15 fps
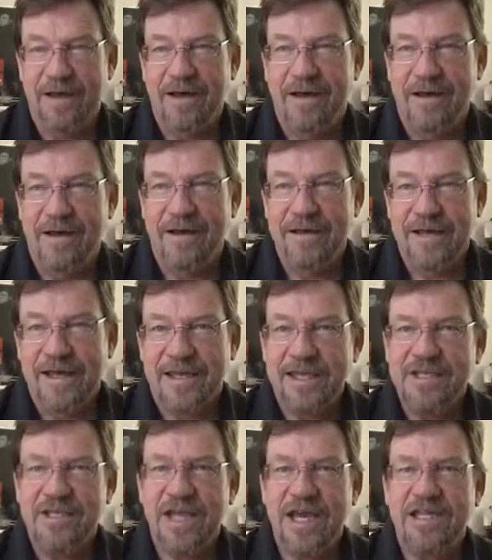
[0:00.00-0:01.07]
In
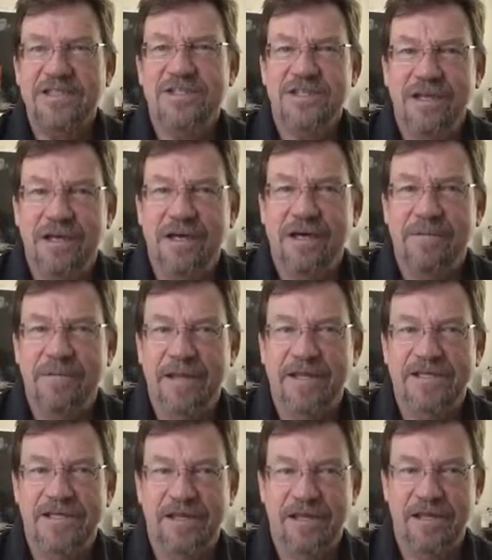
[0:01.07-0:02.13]
each case, like
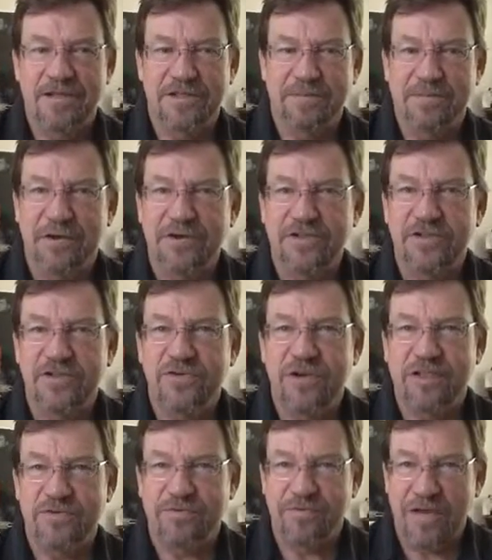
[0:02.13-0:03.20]
I said, it's a person who
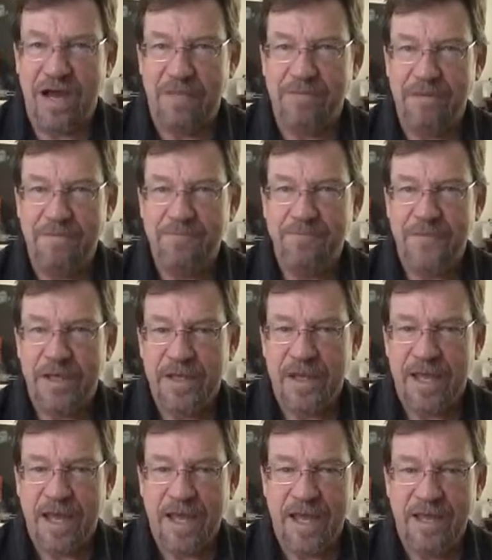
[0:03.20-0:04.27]
has a problem,
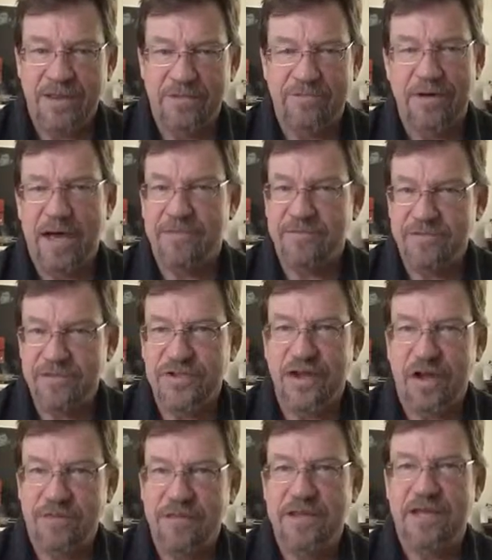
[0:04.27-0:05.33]
and the problem's
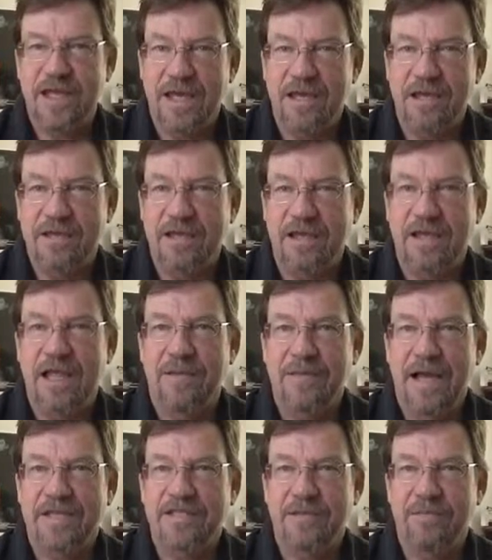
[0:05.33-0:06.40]
resolved at the end in the
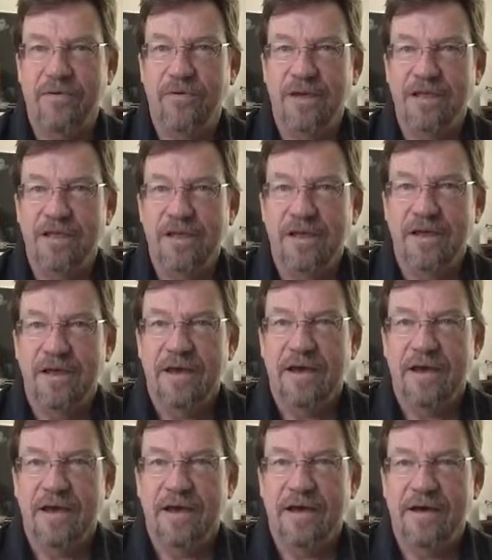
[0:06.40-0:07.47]
climactic point.
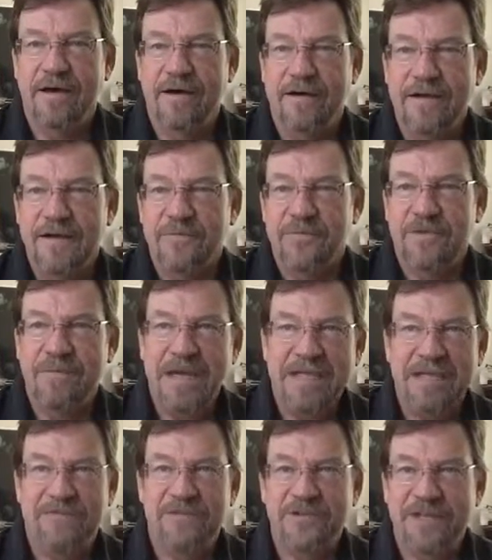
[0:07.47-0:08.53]
The
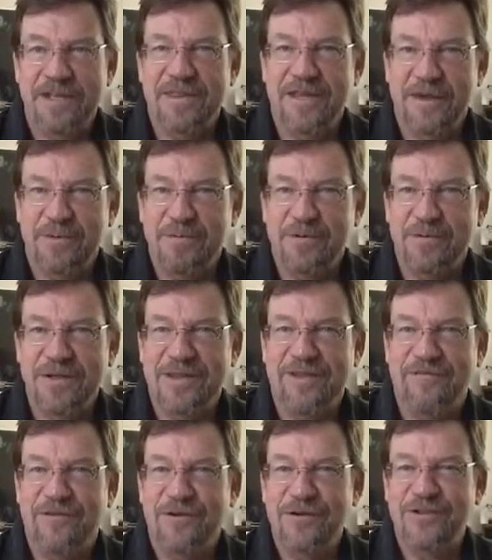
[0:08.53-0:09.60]
main difference, I think, between the
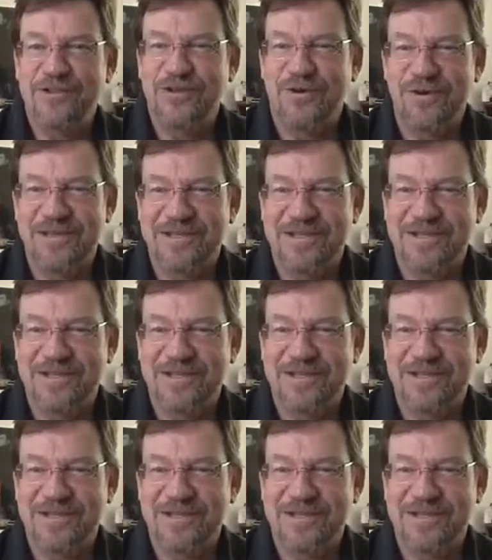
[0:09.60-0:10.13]
four stories